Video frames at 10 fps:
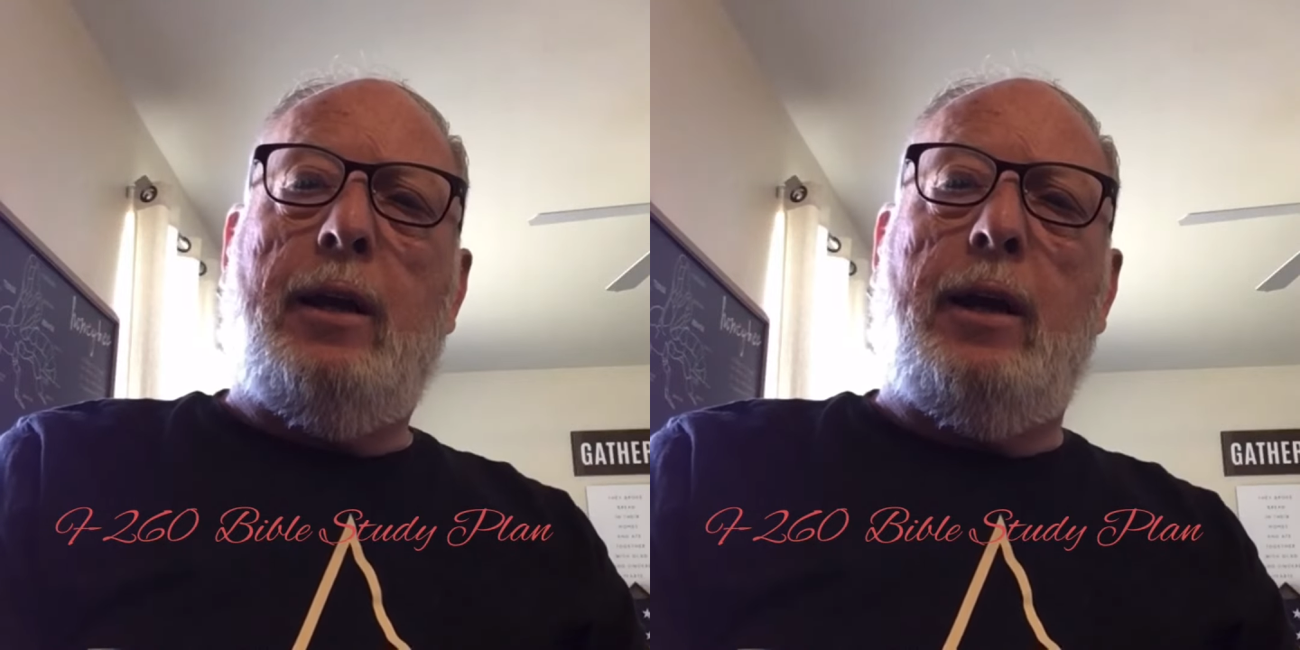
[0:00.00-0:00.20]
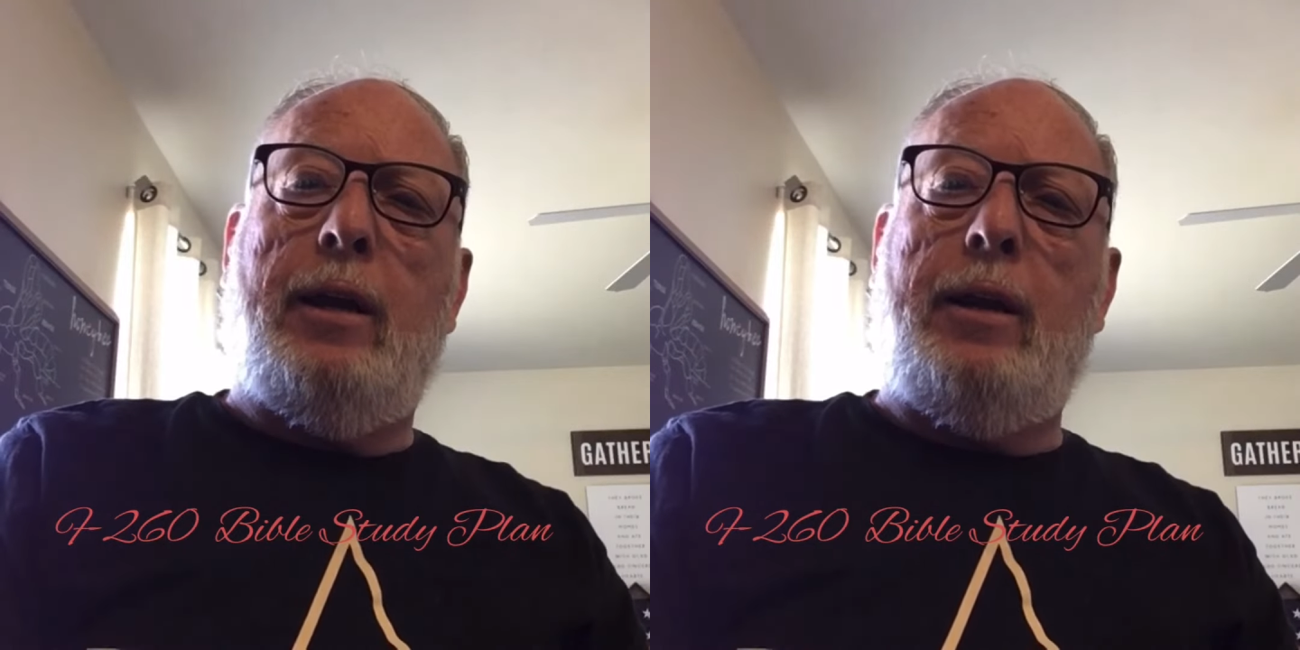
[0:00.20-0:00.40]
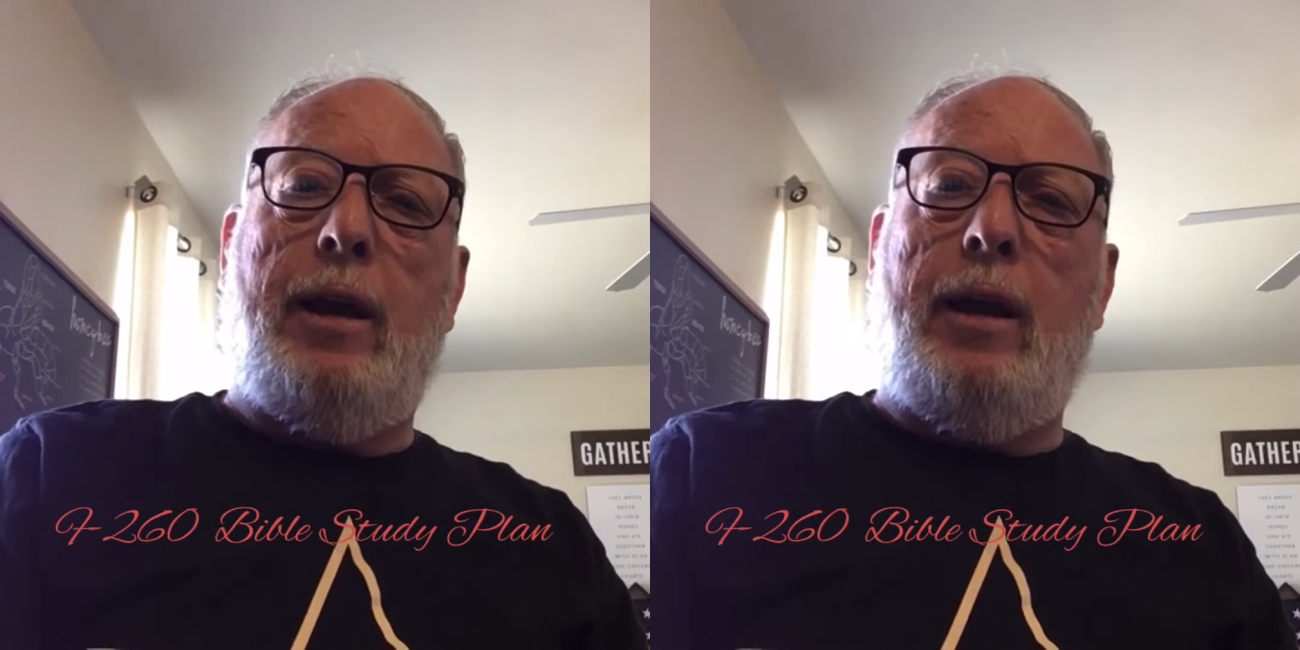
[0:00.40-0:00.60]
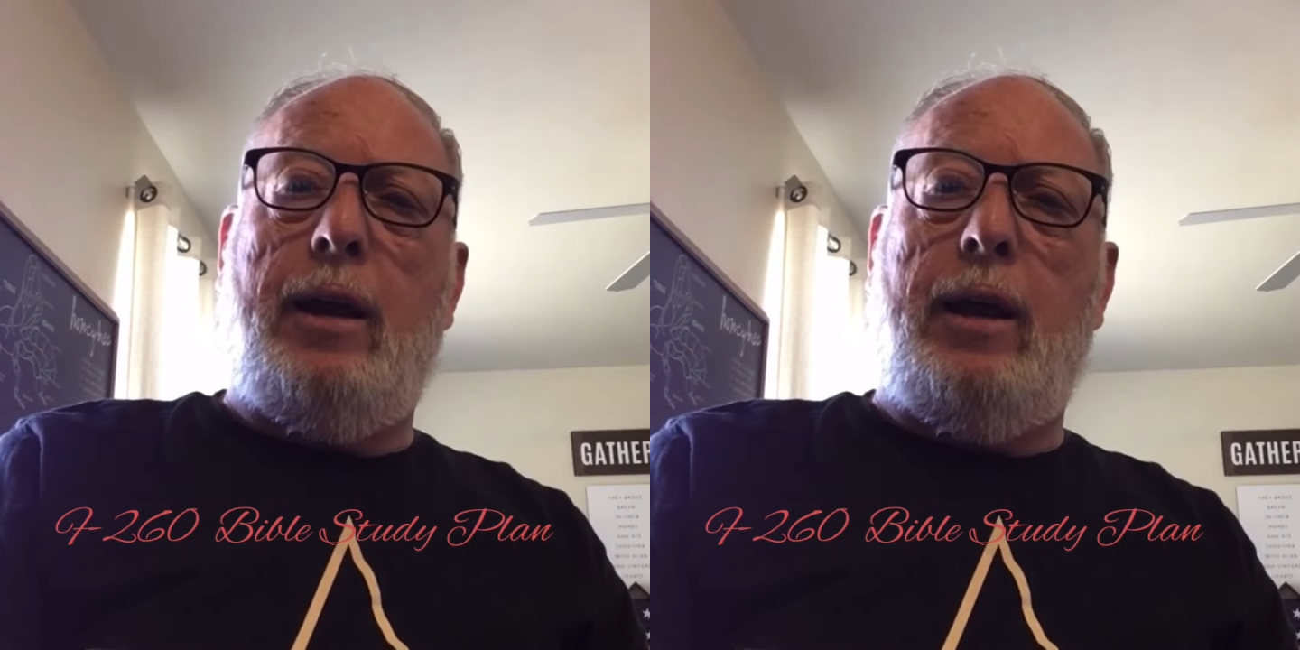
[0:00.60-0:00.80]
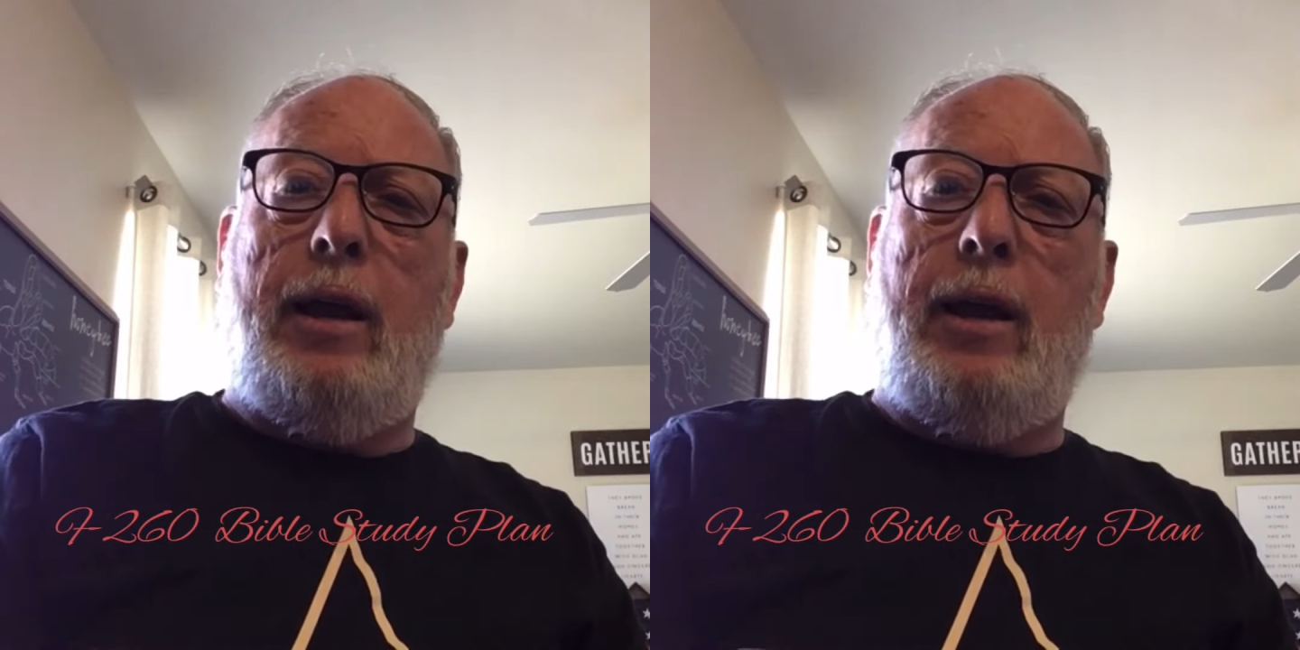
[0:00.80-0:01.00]
And
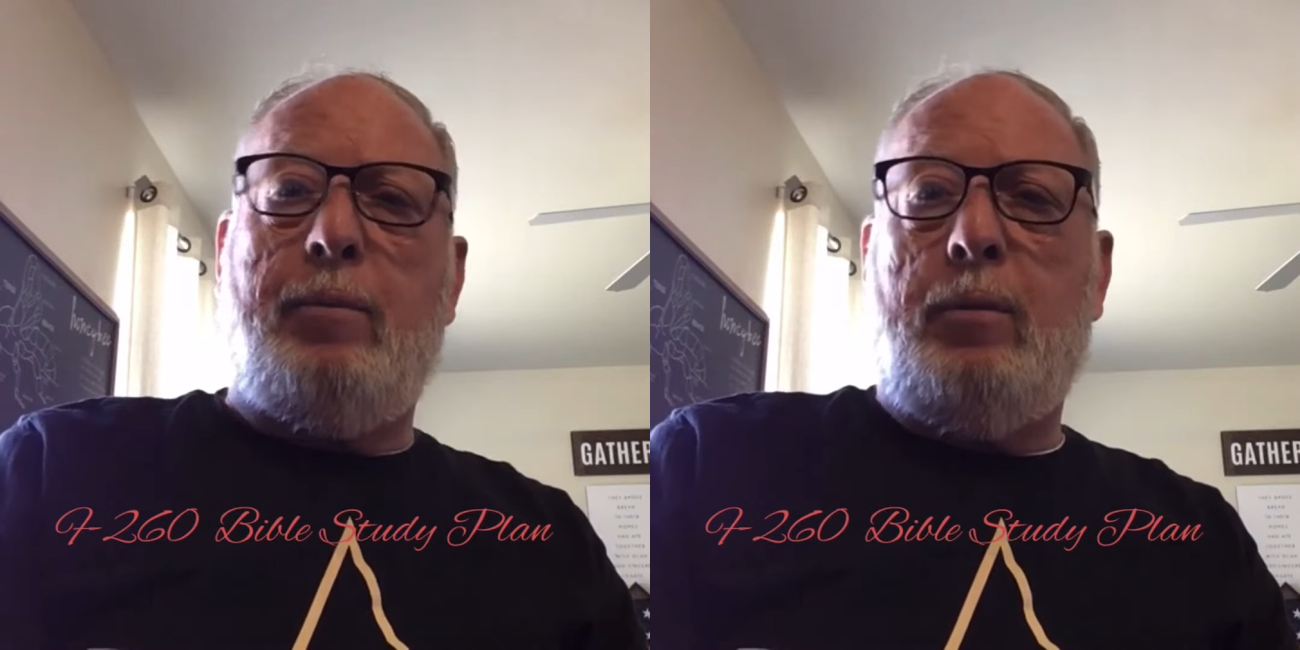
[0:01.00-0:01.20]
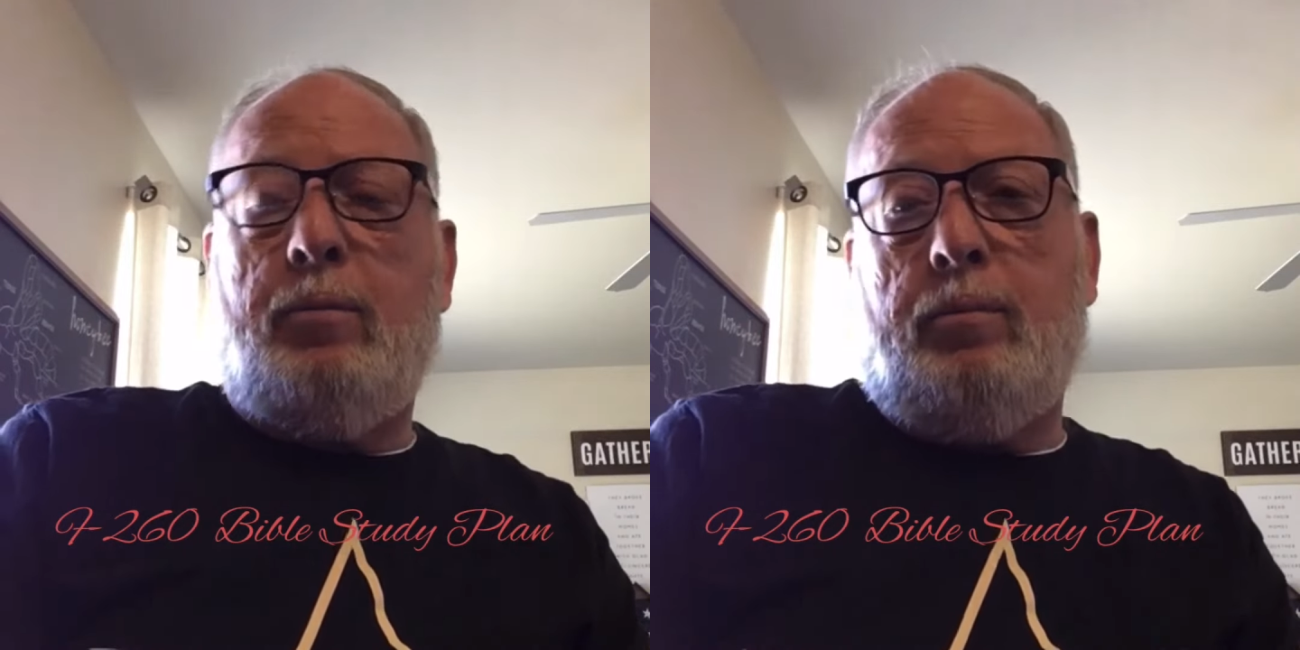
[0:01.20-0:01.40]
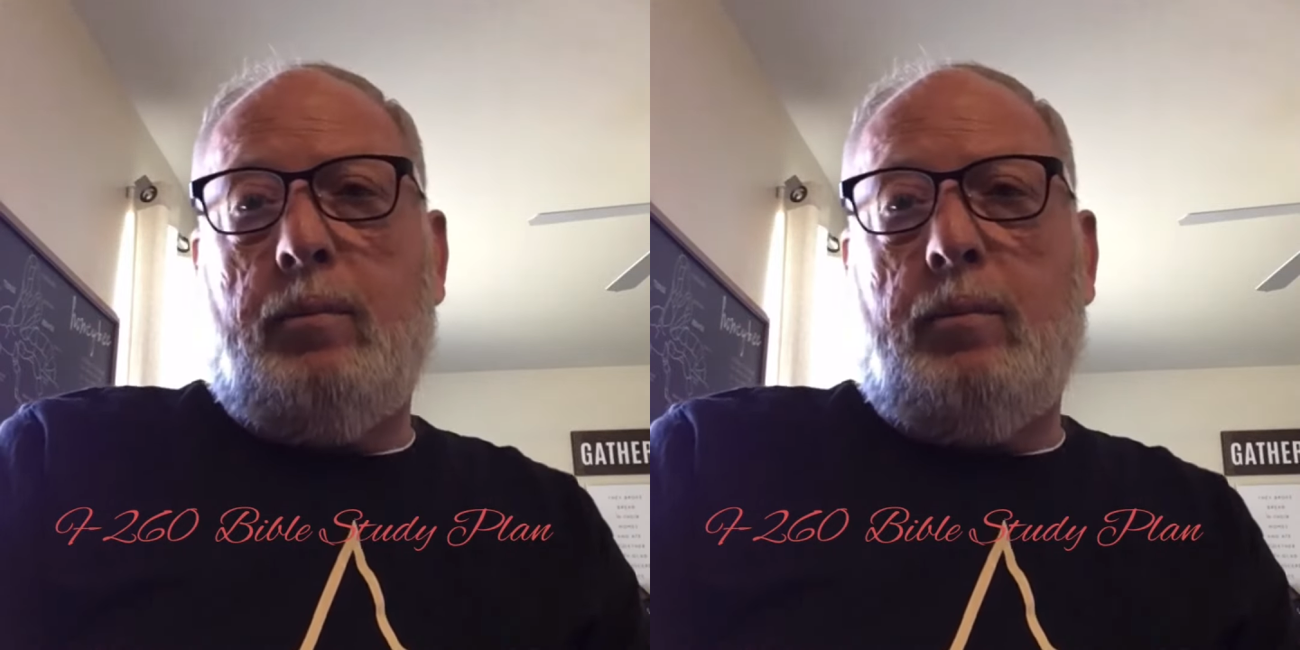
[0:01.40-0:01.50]
Abram